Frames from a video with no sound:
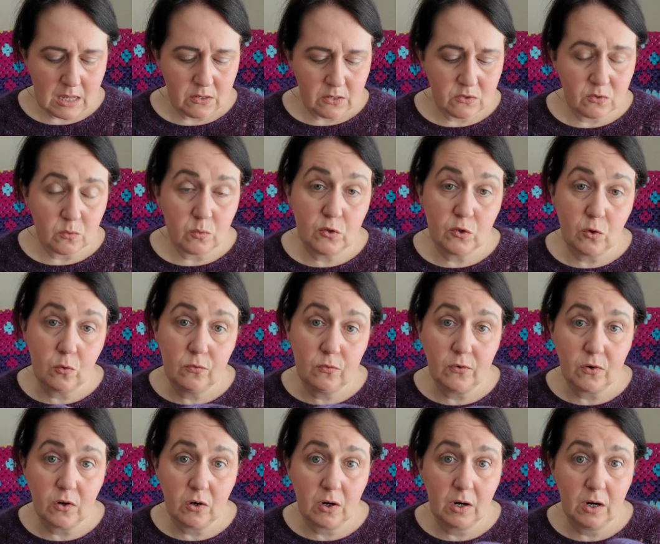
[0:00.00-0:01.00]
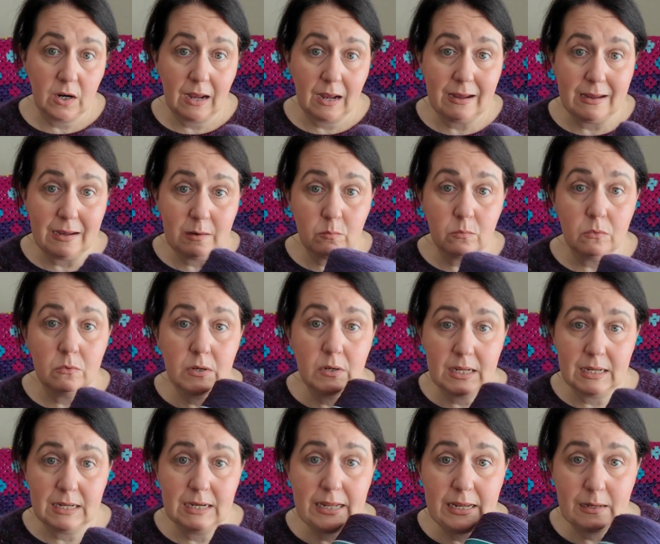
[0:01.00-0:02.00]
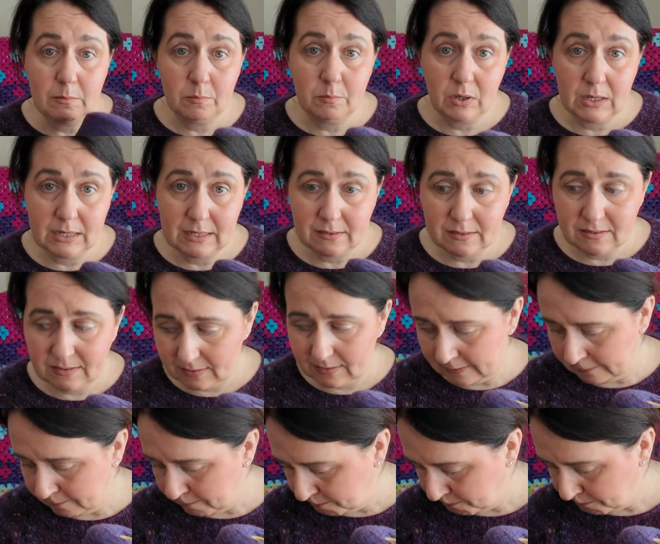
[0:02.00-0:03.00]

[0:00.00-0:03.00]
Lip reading: So far I am really impressed.